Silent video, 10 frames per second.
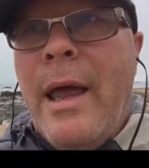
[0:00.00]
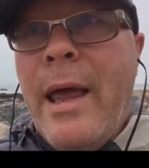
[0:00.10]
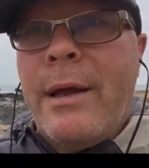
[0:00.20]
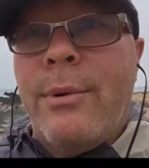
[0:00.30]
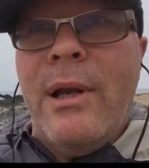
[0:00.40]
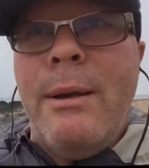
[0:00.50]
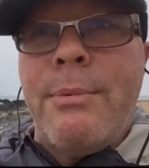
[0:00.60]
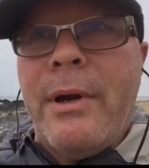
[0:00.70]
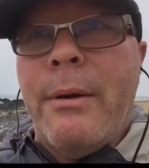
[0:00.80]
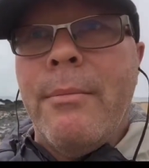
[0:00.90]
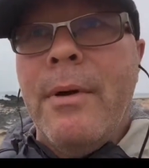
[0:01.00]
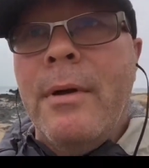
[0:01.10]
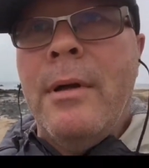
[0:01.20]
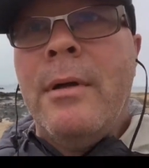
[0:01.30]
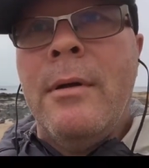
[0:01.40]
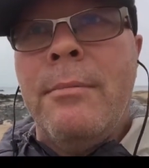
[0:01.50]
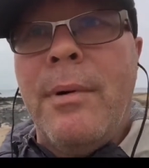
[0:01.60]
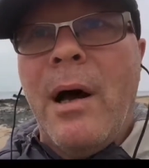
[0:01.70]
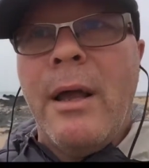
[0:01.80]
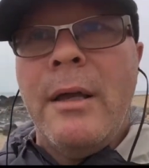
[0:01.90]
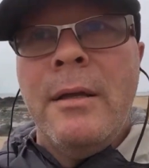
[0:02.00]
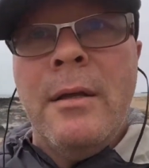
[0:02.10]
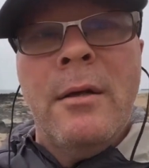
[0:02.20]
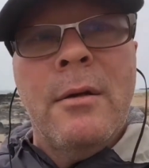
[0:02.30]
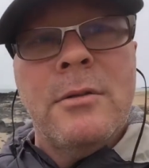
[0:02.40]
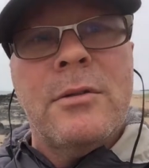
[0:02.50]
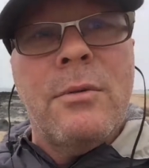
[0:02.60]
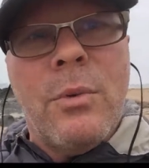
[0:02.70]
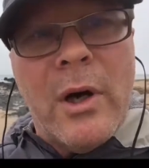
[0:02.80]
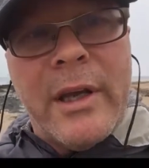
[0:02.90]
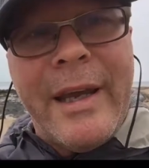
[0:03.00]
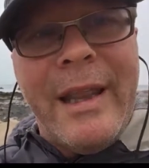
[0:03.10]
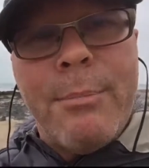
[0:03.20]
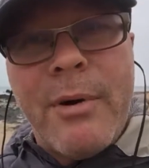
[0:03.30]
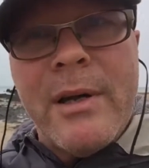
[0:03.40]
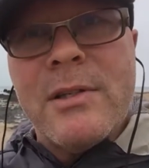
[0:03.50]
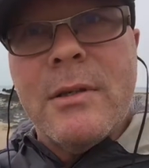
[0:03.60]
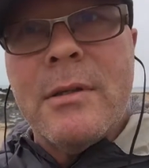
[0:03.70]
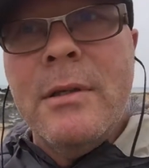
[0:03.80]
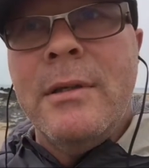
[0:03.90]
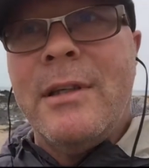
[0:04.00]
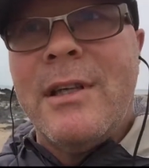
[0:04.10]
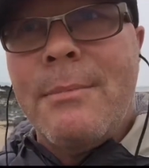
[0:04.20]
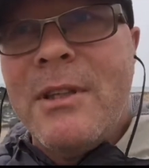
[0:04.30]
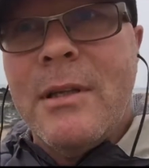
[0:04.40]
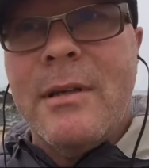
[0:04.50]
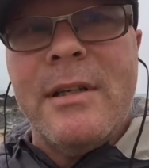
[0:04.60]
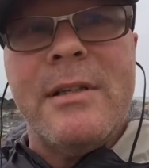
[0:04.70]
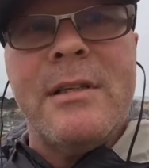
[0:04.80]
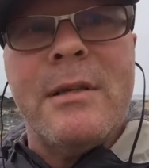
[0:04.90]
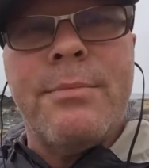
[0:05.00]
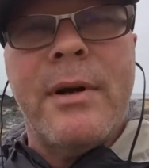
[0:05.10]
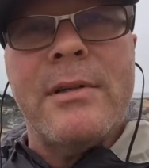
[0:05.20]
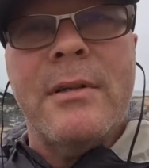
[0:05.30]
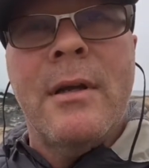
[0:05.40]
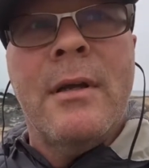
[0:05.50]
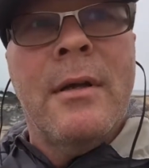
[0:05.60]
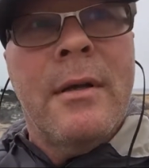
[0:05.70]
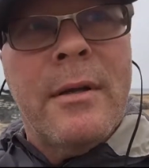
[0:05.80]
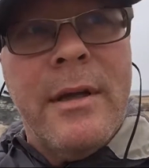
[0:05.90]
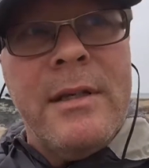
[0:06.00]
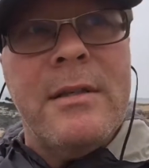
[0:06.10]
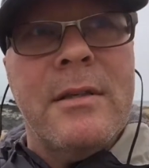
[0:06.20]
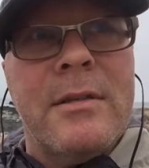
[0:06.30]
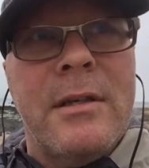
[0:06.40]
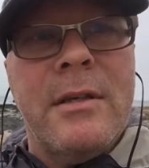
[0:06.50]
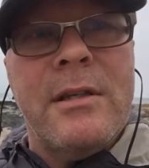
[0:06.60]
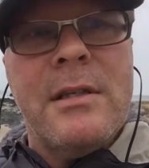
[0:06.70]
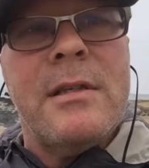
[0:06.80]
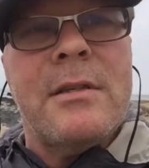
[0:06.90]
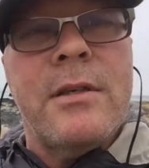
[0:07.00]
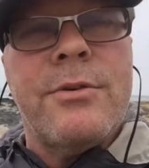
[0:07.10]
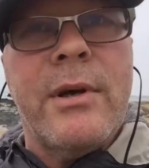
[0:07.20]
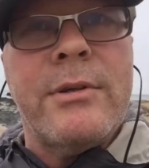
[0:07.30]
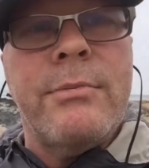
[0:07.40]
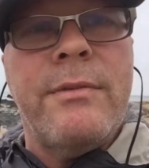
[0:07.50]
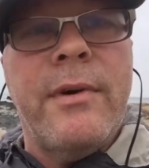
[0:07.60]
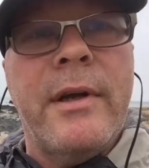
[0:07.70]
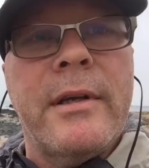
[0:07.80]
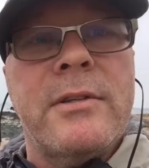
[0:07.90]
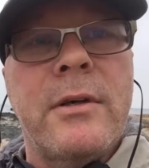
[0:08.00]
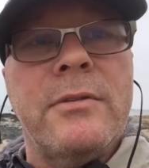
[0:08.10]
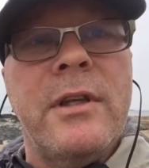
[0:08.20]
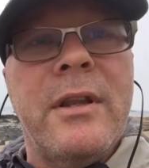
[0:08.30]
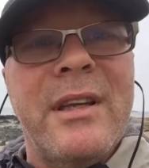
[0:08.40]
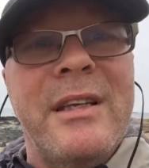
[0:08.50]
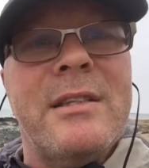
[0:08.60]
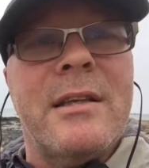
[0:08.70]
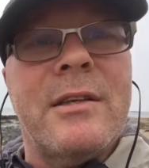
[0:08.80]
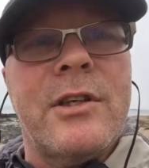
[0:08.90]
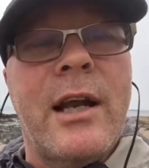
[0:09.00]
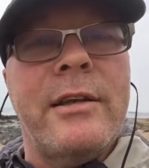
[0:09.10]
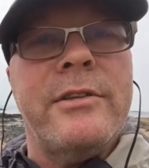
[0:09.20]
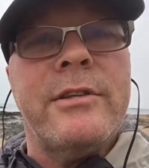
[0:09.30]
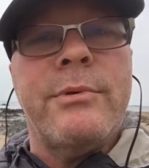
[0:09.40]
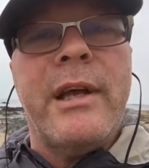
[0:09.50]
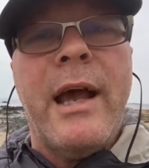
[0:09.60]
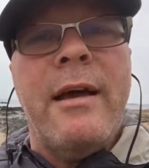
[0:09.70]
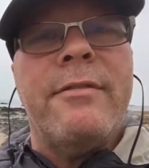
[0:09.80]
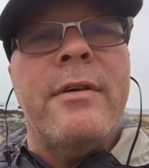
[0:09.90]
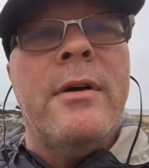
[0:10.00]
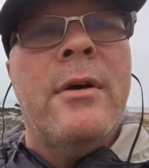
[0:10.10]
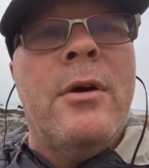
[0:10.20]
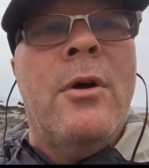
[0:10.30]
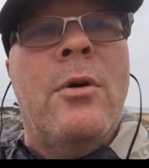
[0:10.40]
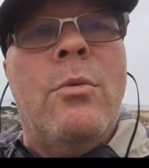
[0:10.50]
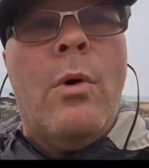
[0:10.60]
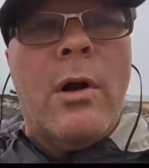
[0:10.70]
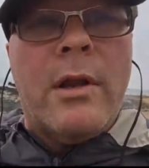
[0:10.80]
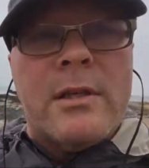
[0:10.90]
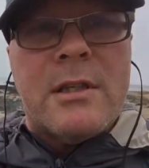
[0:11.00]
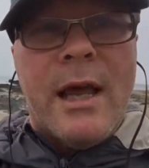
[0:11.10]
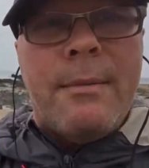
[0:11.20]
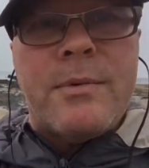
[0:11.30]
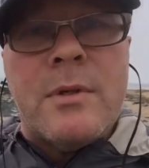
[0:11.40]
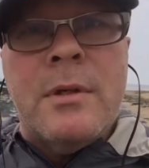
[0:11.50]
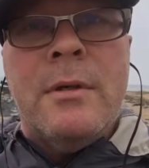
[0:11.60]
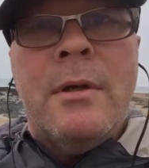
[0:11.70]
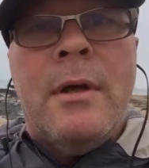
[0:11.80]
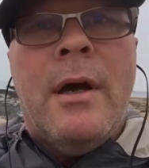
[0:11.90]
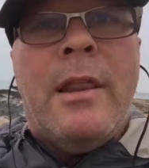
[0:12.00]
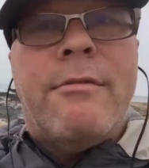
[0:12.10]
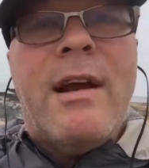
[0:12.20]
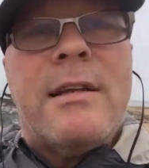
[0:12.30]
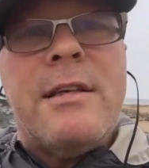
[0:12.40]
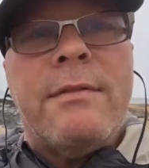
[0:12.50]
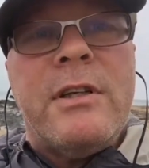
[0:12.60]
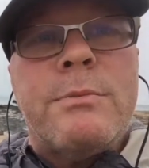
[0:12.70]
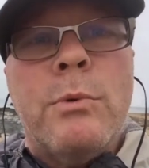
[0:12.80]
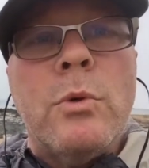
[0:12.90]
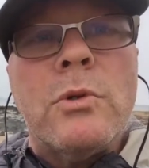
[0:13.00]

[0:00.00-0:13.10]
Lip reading: equilibrium by sort of working in the present, accepting that this is the present, this is the situation we find ourselves in, these are the challenges we have, what are the steps and the relatively small